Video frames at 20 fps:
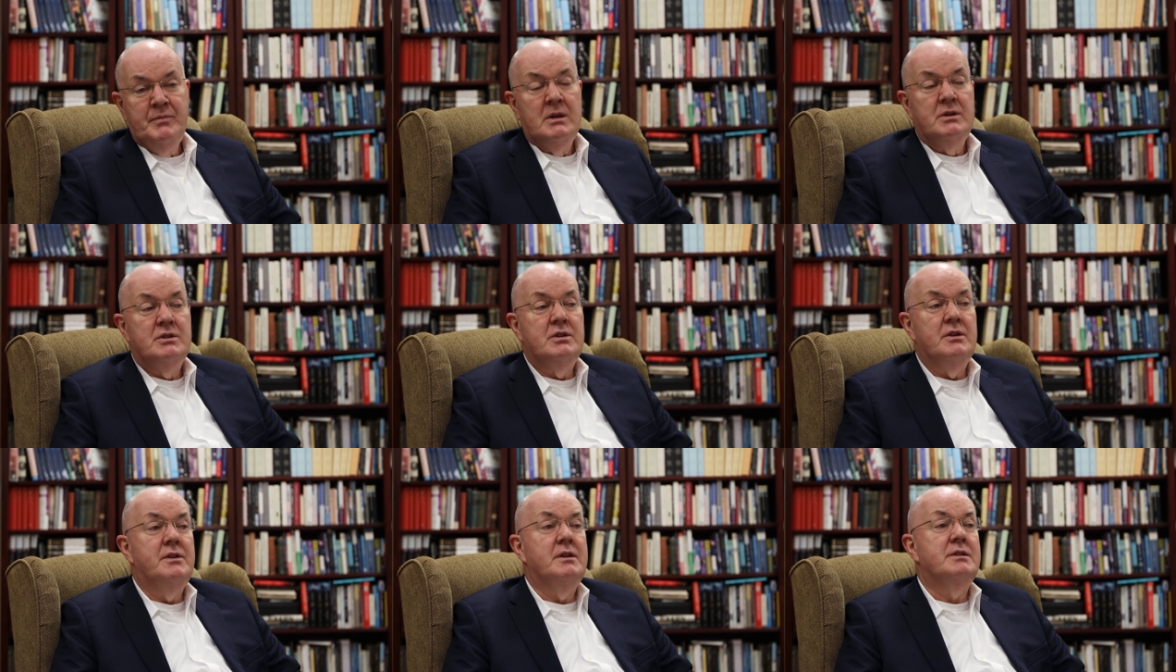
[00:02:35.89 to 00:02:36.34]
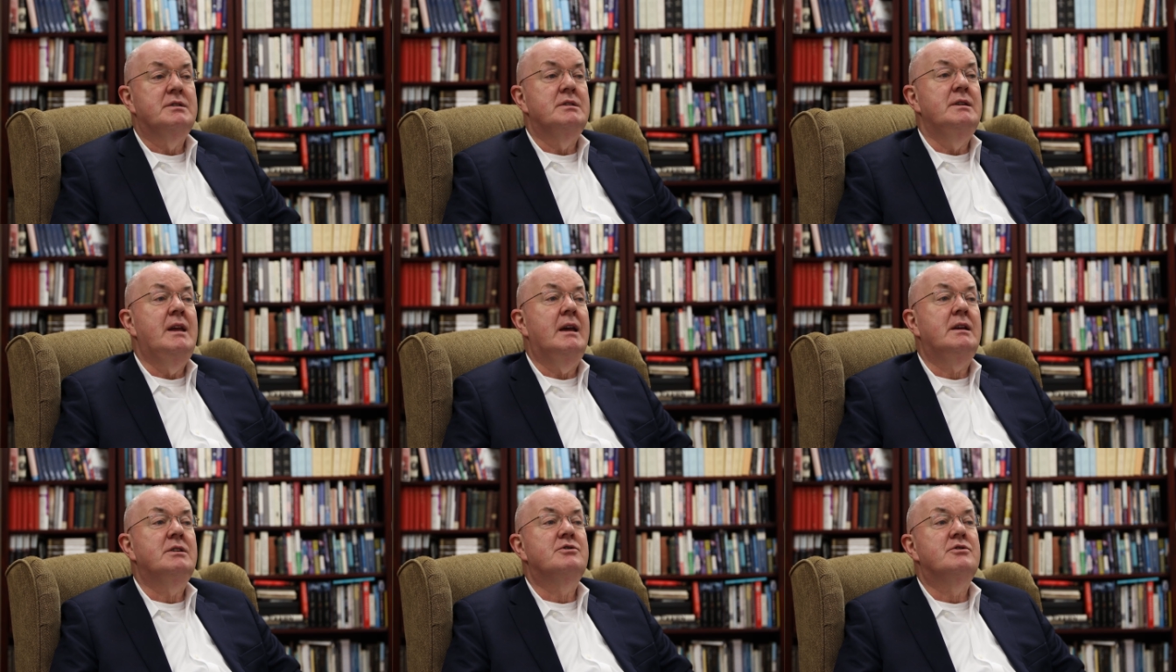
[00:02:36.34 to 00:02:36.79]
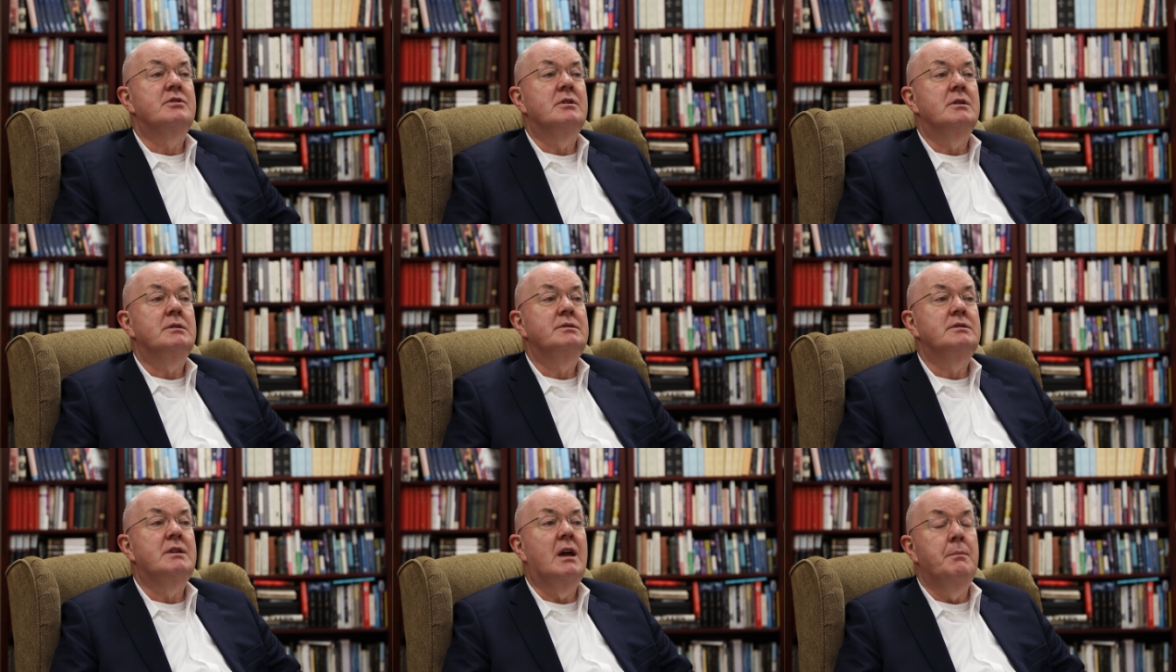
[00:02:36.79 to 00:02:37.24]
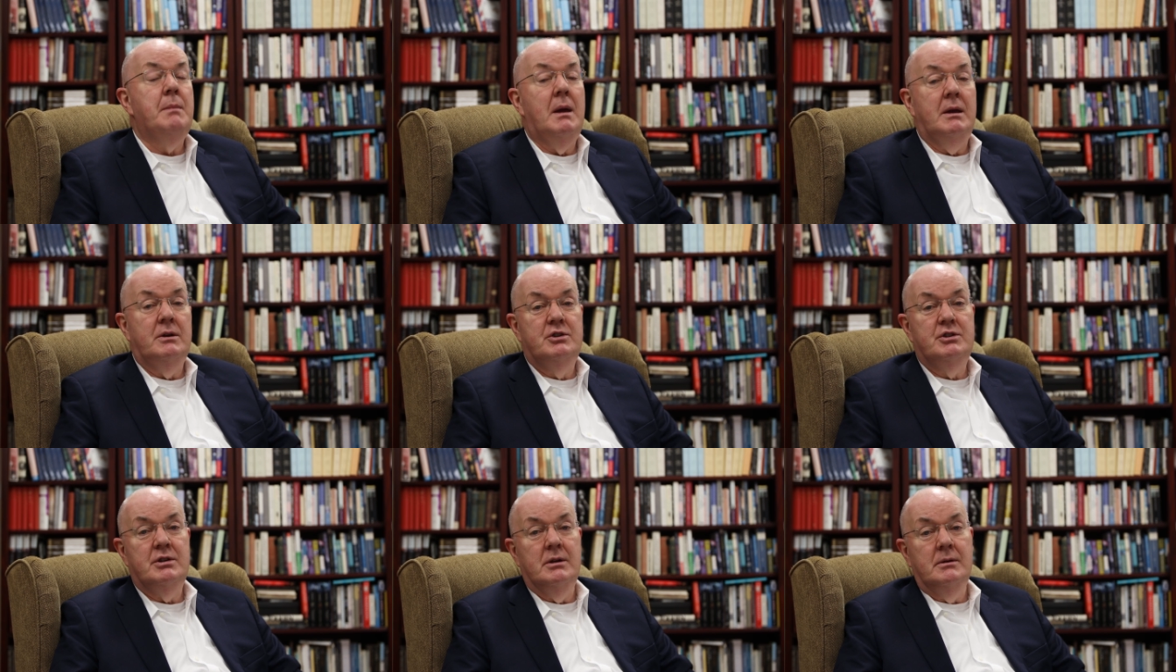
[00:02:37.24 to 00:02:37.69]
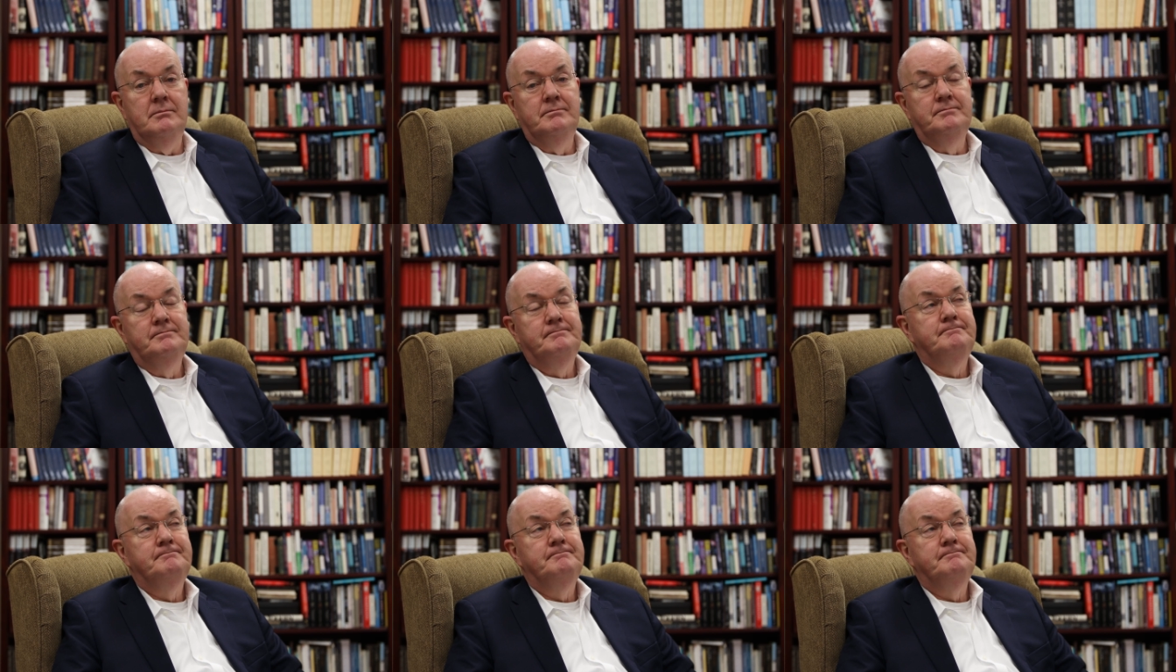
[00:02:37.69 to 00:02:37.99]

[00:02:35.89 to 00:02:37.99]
So there's an extra dimension.